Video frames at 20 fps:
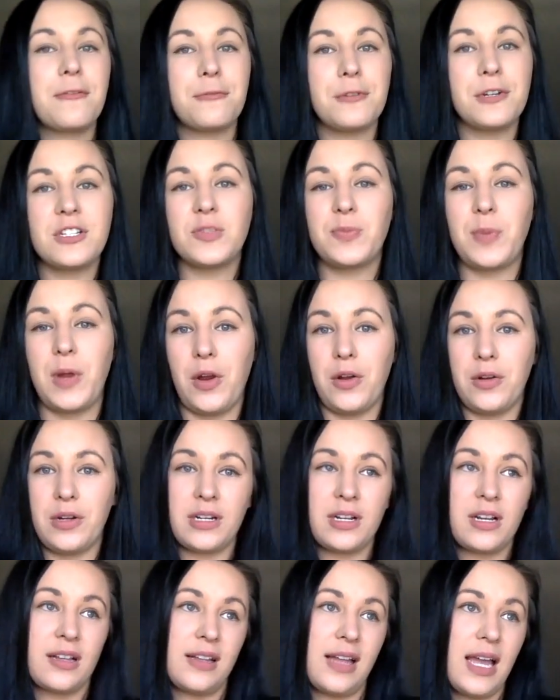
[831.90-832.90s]
free-spirited,
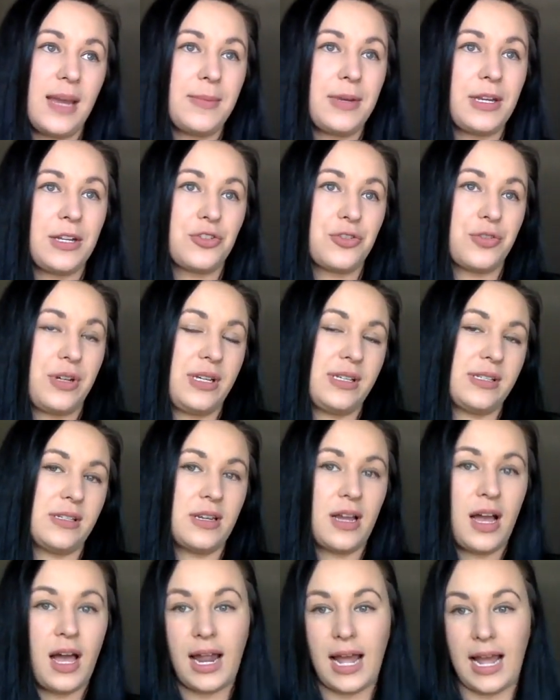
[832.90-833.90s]
climbing trees,
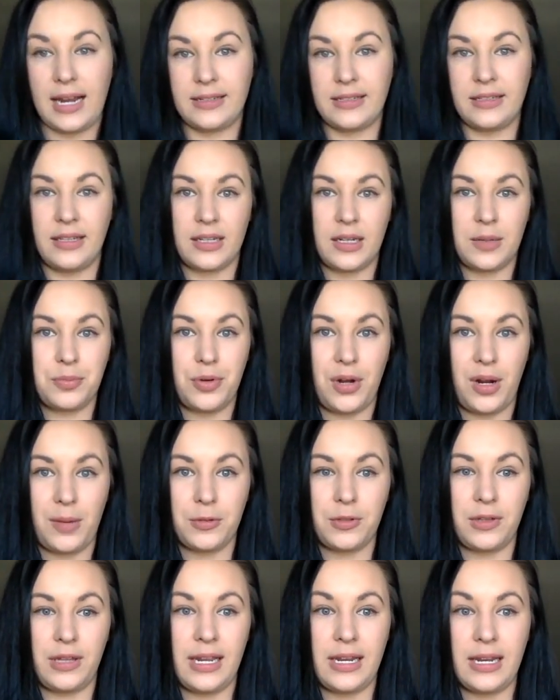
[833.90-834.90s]
not acting like a
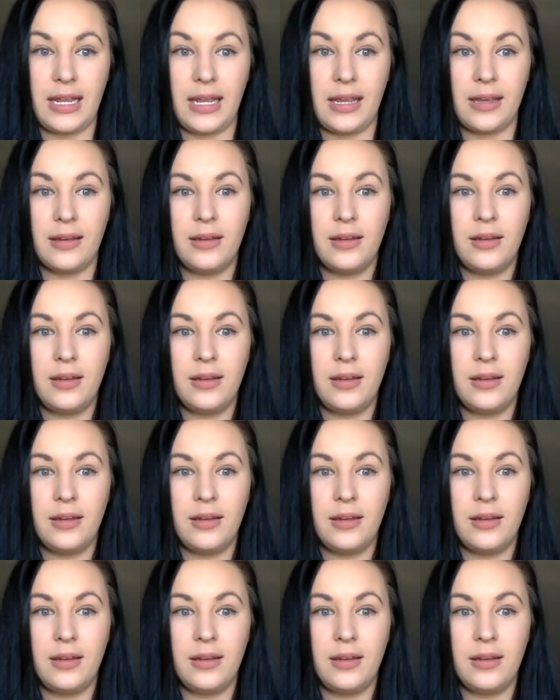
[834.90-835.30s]
proper lady.